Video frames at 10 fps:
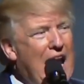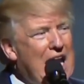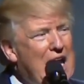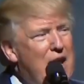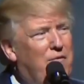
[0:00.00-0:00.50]

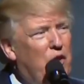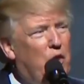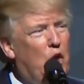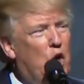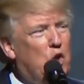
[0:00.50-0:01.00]
and
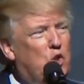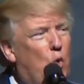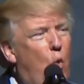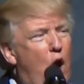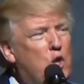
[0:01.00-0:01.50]
even those
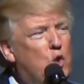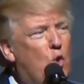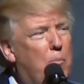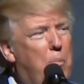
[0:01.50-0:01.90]
who want to